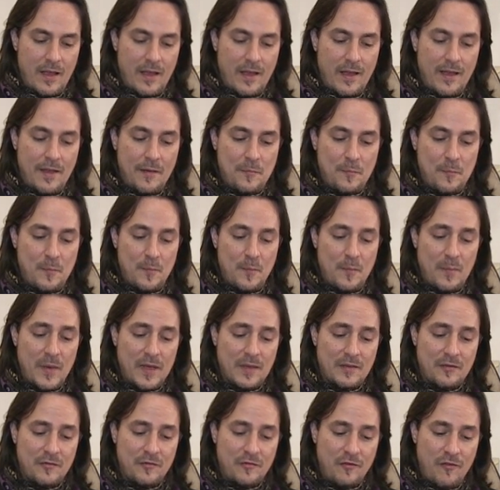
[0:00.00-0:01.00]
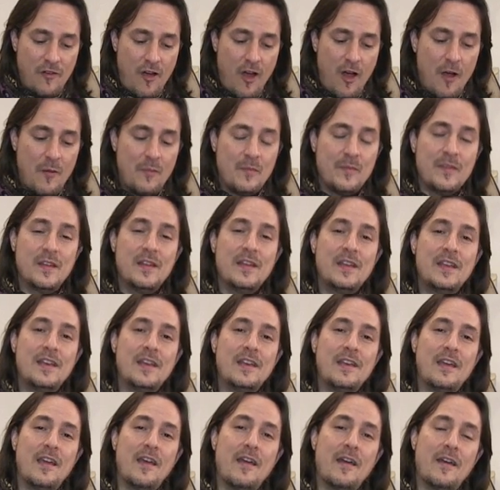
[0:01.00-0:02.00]
Um, but from
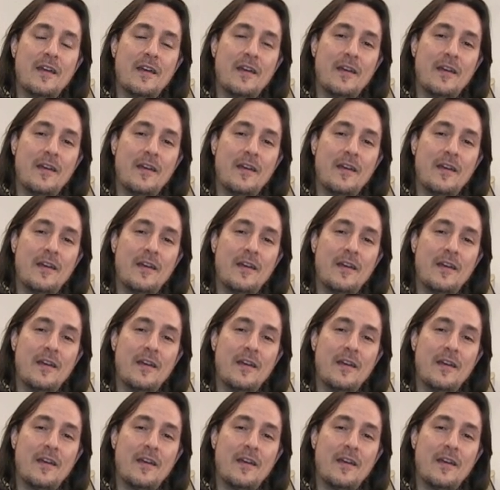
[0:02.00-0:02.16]
the